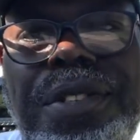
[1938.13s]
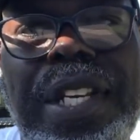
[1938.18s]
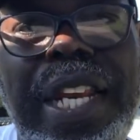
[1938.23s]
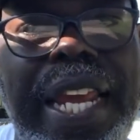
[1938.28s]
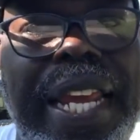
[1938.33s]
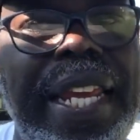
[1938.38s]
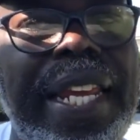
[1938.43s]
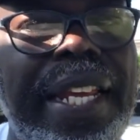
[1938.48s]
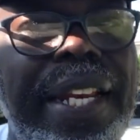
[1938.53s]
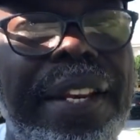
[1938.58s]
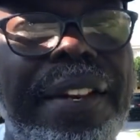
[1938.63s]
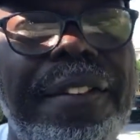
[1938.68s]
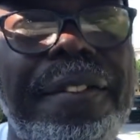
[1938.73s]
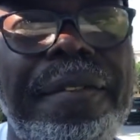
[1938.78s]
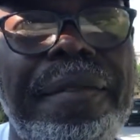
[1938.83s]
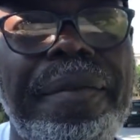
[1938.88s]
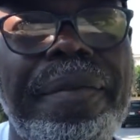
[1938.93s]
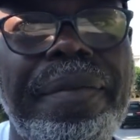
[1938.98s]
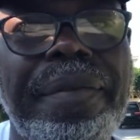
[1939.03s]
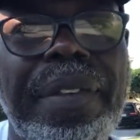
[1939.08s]
you're
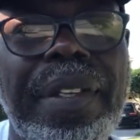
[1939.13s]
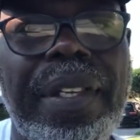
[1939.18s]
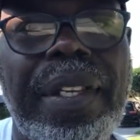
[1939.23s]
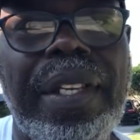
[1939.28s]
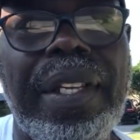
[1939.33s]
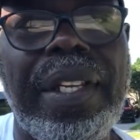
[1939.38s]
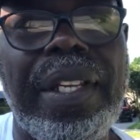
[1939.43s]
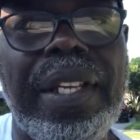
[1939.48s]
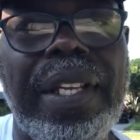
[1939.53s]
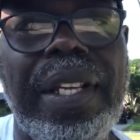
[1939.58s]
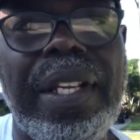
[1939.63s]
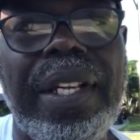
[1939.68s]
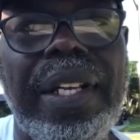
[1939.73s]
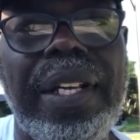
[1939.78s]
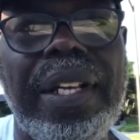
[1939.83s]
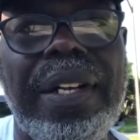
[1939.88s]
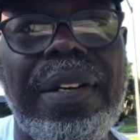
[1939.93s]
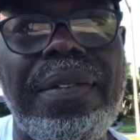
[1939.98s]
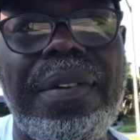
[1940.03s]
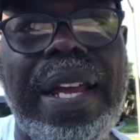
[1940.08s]
taking.
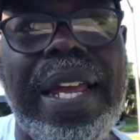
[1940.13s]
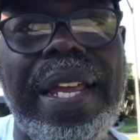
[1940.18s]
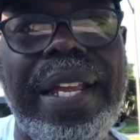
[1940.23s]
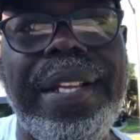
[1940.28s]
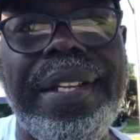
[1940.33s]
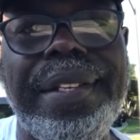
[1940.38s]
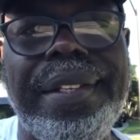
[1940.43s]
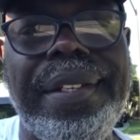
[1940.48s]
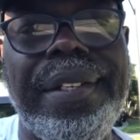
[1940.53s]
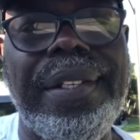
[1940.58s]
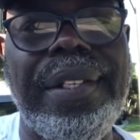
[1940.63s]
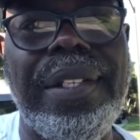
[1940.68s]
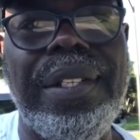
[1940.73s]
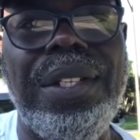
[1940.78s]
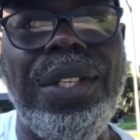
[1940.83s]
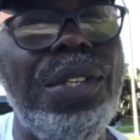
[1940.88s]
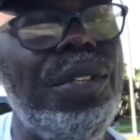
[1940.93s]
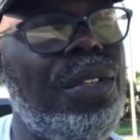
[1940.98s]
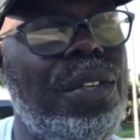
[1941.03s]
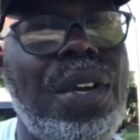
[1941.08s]
All right?
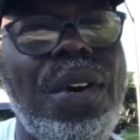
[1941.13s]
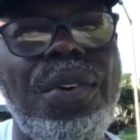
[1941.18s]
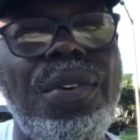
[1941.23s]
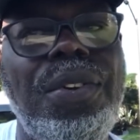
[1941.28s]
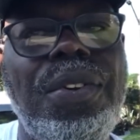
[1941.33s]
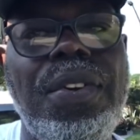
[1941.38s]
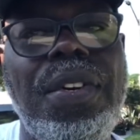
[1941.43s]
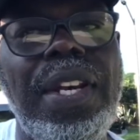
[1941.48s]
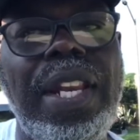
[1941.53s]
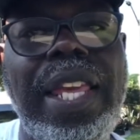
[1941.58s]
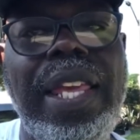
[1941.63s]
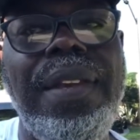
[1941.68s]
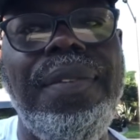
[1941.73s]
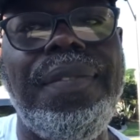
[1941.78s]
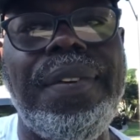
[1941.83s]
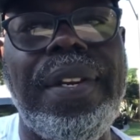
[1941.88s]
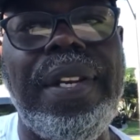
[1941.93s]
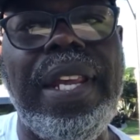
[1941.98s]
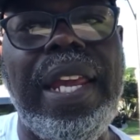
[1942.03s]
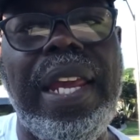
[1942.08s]
You know you're
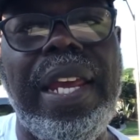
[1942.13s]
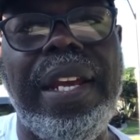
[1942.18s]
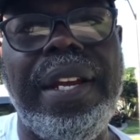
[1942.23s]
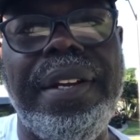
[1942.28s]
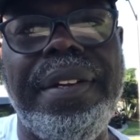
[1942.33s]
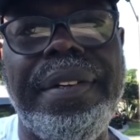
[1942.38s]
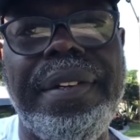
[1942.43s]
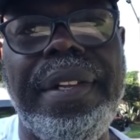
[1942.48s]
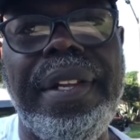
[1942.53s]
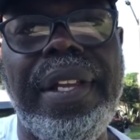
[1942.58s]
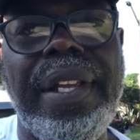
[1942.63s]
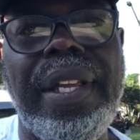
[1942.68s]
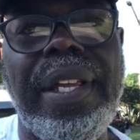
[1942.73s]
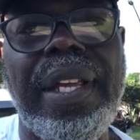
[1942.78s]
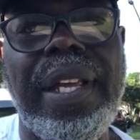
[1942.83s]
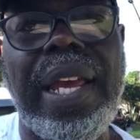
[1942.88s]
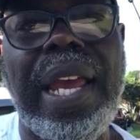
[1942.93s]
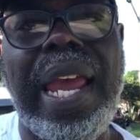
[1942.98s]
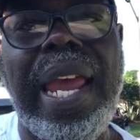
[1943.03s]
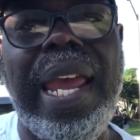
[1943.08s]
leaving here,
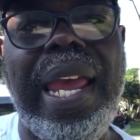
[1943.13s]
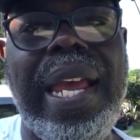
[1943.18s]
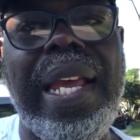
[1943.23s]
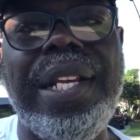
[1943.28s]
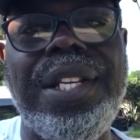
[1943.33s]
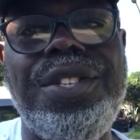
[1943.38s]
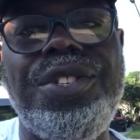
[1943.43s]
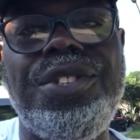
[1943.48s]
hands